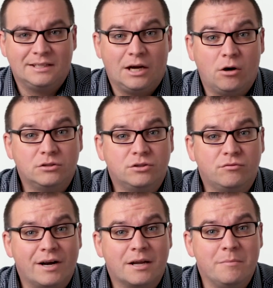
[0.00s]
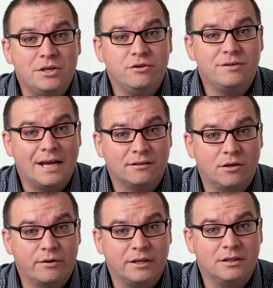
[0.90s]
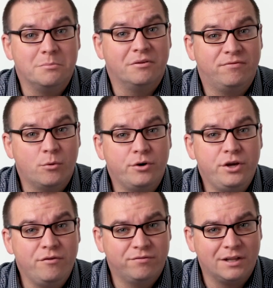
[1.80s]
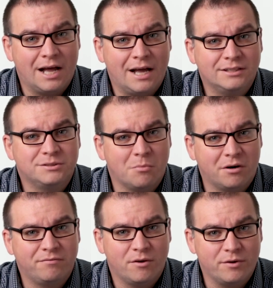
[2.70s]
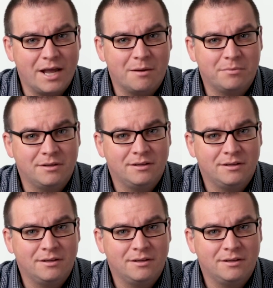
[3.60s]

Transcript: I also recommend you downloading the Before You Fly smartphone app.